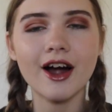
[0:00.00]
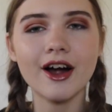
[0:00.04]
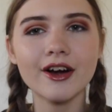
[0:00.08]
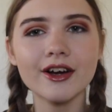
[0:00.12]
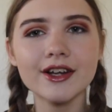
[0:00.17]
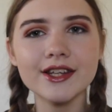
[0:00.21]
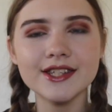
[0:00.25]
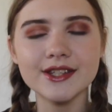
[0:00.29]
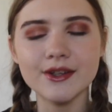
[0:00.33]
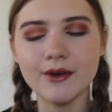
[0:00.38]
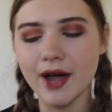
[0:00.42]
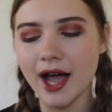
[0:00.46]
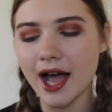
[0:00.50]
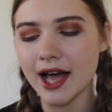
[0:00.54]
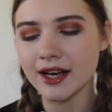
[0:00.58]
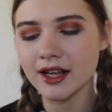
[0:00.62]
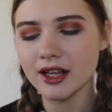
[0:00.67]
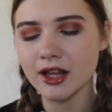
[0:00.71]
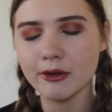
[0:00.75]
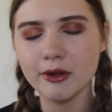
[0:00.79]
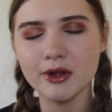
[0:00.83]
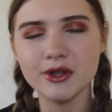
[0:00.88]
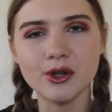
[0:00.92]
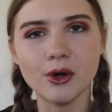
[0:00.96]
Alright, so I
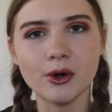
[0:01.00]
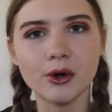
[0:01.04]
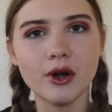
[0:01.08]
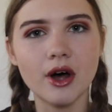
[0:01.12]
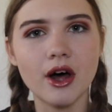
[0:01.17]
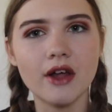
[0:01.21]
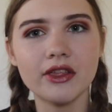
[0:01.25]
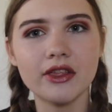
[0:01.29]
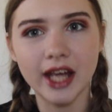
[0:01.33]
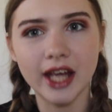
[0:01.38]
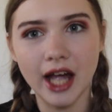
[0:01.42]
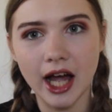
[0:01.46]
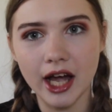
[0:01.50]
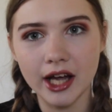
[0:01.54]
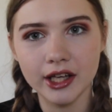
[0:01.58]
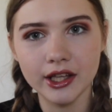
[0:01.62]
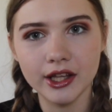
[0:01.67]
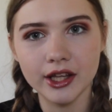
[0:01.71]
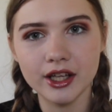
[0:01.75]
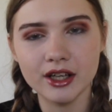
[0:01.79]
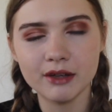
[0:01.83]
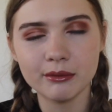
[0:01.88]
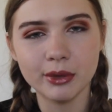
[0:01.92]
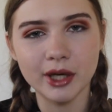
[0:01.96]
added up the total
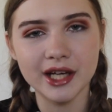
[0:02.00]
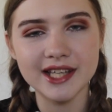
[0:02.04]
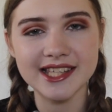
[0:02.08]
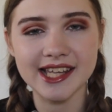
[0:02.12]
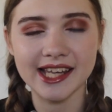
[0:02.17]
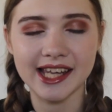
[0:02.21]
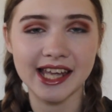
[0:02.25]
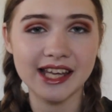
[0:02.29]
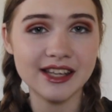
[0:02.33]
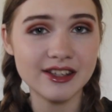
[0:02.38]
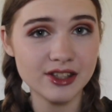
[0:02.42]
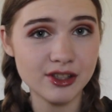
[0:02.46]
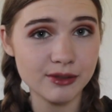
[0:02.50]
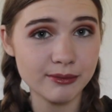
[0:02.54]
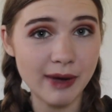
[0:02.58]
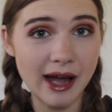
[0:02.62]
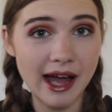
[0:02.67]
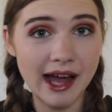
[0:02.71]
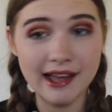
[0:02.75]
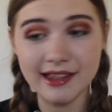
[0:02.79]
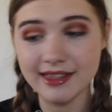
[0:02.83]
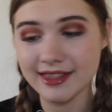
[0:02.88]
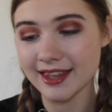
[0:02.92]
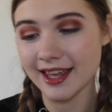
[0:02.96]
calculator because I can't do
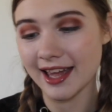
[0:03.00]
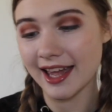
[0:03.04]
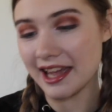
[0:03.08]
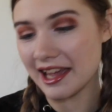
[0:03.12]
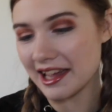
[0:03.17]
math,